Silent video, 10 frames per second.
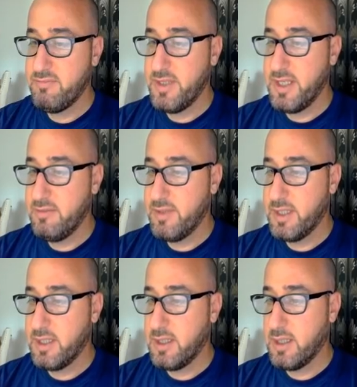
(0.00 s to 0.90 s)
very
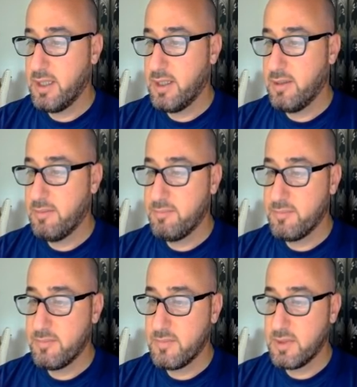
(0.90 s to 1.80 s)
very
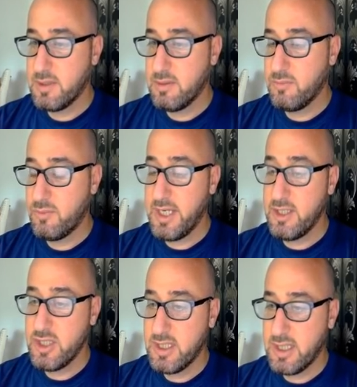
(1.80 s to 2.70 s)
um,
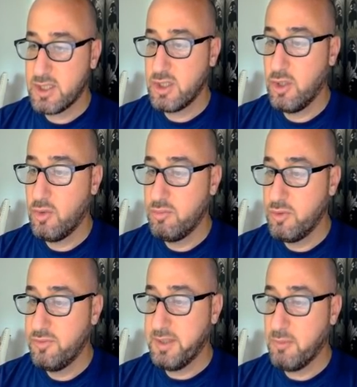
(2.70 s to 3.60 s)
ranging and slow
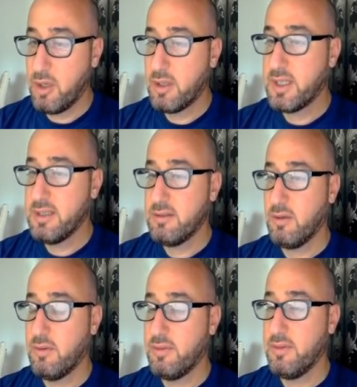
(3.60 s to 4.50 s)
moving market
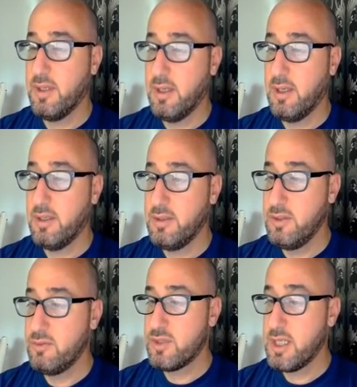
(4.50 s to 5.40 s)
on uh,
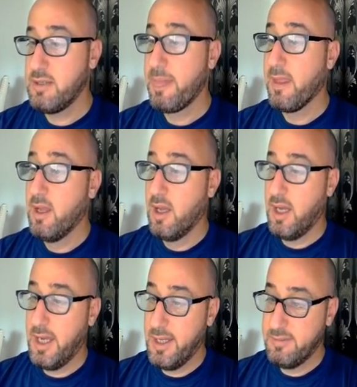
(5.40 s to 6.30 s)
UJ
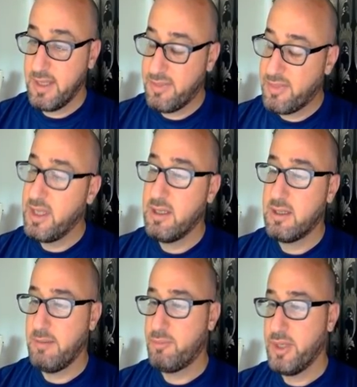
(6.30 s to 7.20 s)
and I
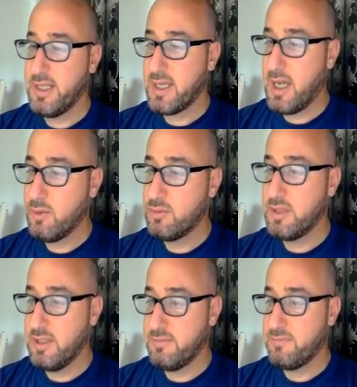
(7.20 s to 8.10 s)
think a breakout
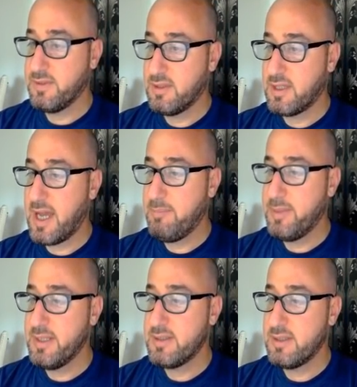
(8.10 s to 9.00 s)
if it
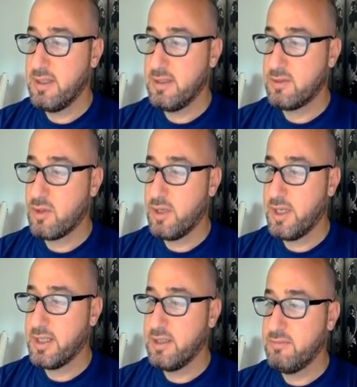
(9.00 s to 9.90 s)
happens it's
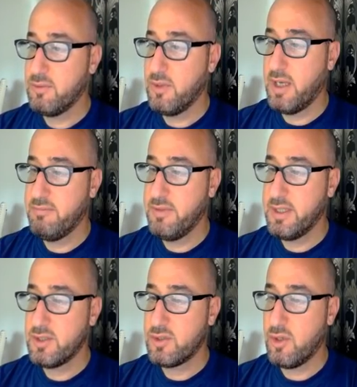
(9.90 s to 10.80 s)
gonna give you a
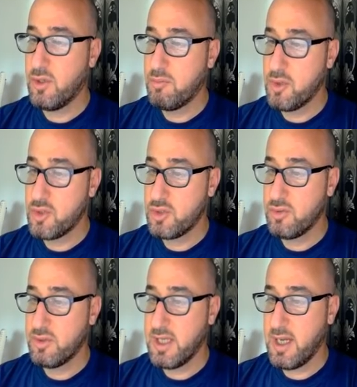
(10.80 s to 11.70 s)
very strong push
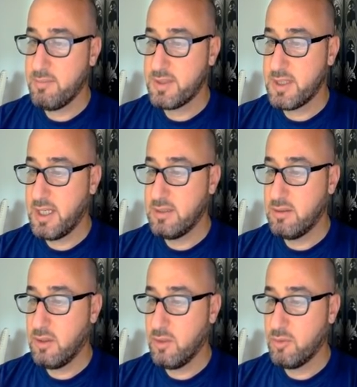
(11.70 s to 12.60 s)
to the upside
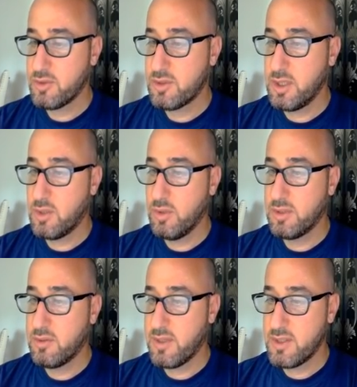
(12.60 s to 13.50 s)
almost equal
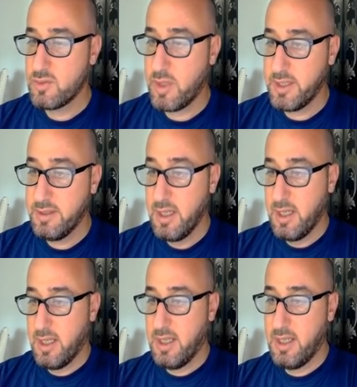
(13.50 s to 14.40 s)
to this one
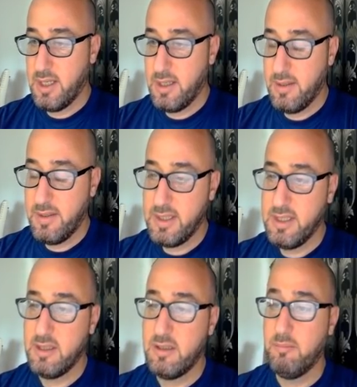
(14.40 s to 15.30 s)
uh,
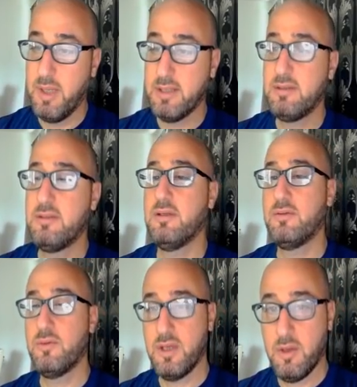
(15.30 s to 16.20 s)
here, but
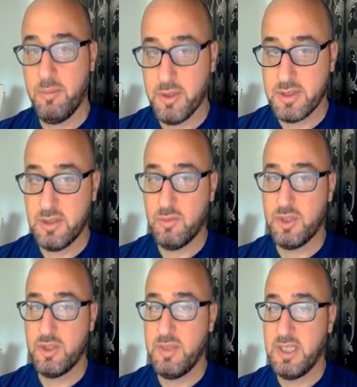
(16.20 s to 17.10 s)
to the opposite,
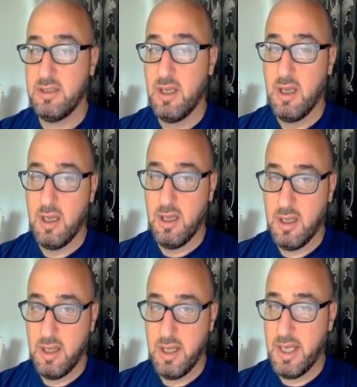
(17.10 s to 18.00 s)
which means
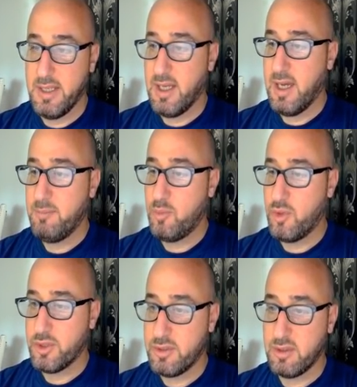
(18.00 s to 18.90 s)
uh, an
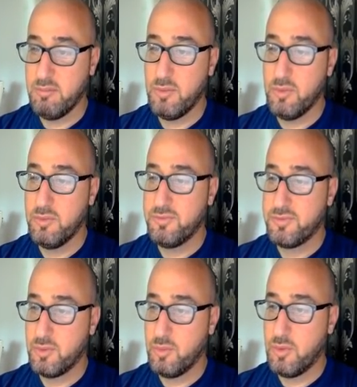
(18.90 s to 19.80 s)
upward move
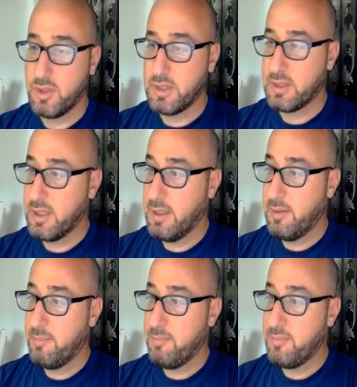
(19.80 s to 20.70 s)
toward
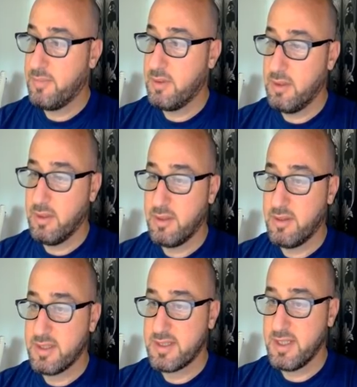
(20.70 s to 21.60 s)
um, uh,
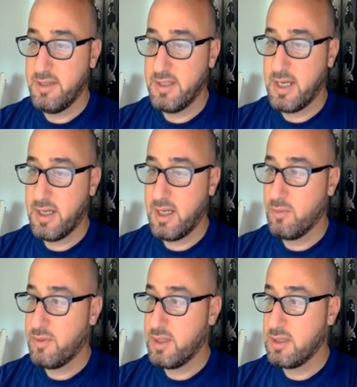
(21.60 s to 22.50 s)
this area
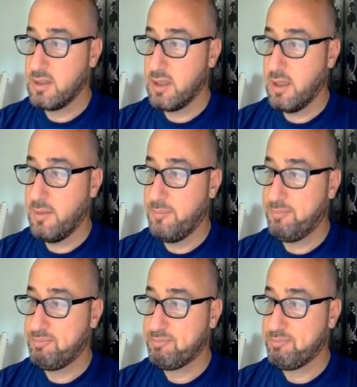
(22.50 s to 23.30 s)
around the um,